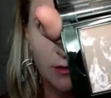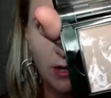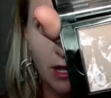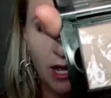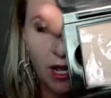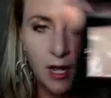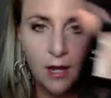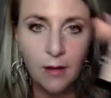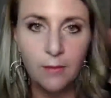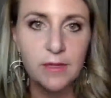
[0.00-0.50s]

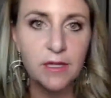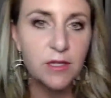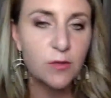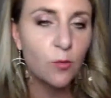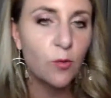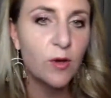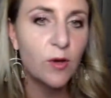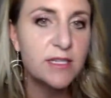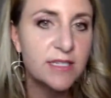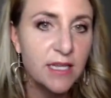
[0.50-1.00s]
um,
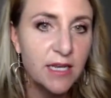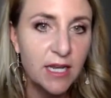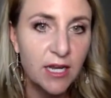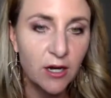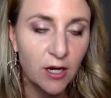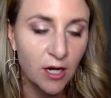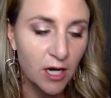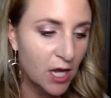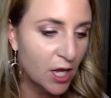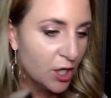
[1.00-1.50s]
what's in
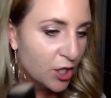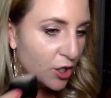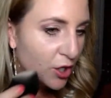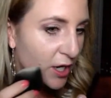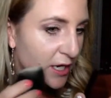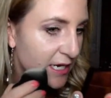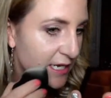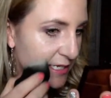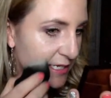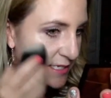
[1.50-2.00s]
here,
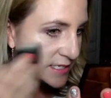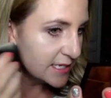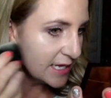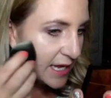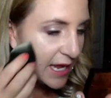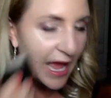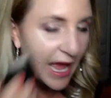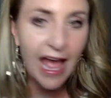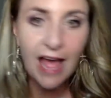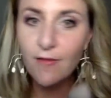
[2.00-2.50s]
you're going to
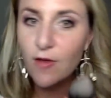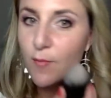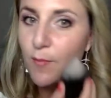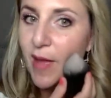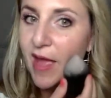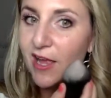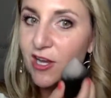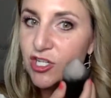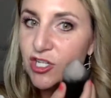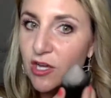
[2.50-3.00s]
see I have a
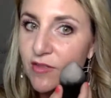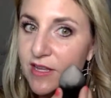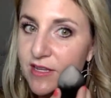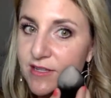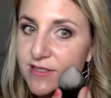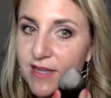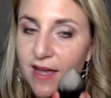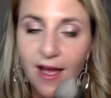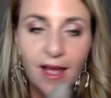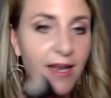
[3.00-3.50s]
beige on
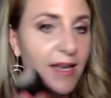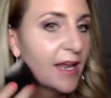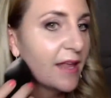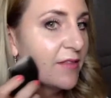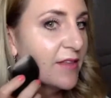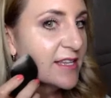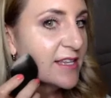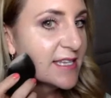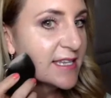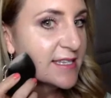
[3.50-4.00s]
this side
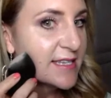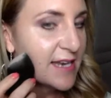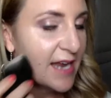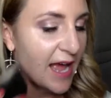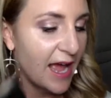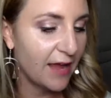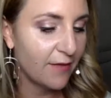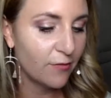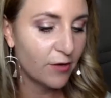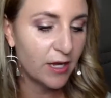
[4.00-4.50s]
and this is
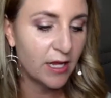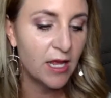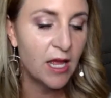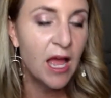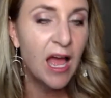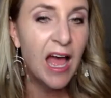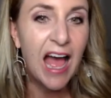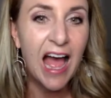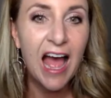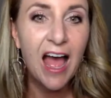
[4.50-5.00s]
an ivory.
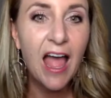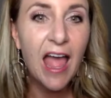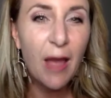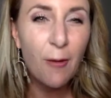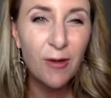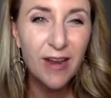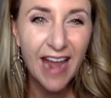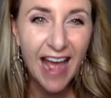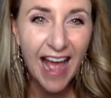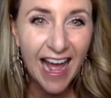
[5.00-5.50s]
I
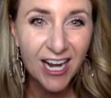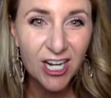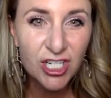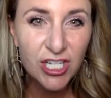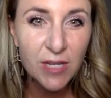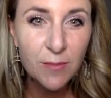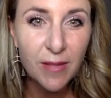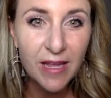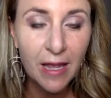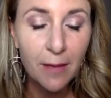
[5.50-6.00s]
would
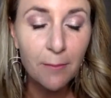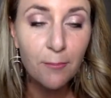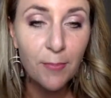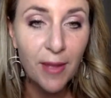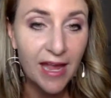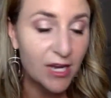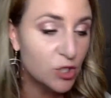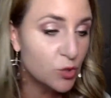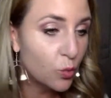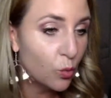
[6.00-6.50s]
actually be a
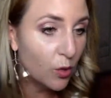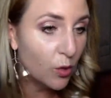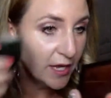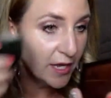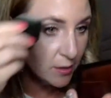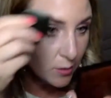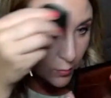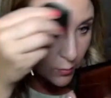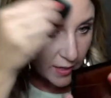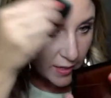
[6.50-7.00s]
beige
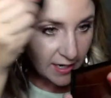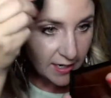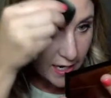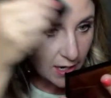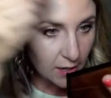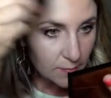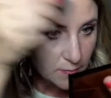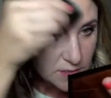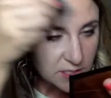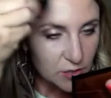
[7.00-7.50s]
one right
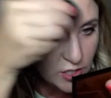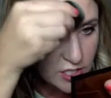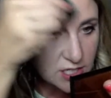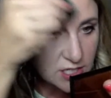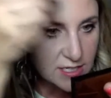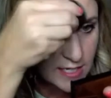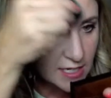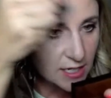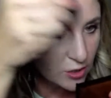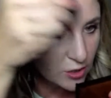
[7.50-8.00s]
now. So this
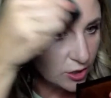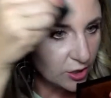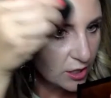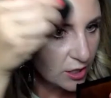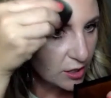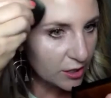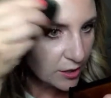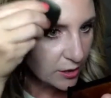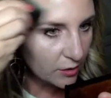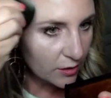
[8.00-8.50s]
is going to look a
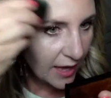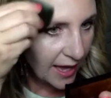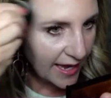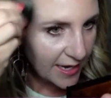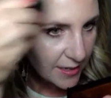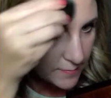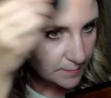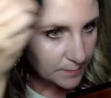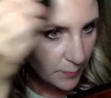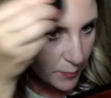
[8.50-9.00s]
little
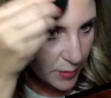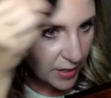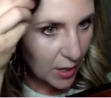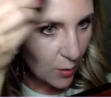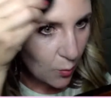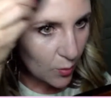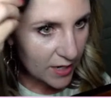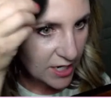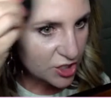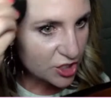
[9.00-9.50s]
light, but I
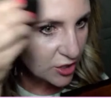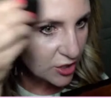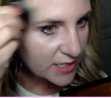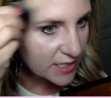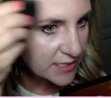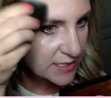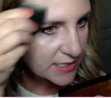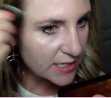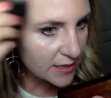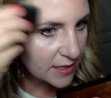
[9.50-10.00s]
wanted y'all to
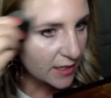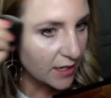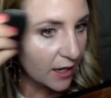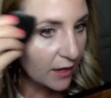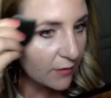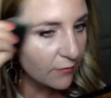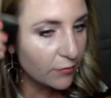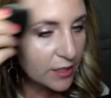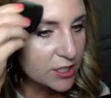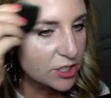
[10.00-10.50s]
see the
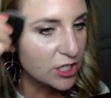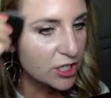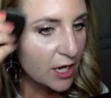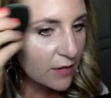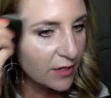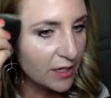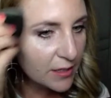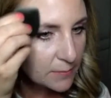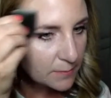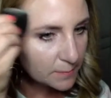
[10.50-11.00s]
coverage
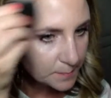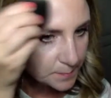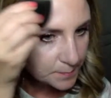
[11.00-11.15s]
of it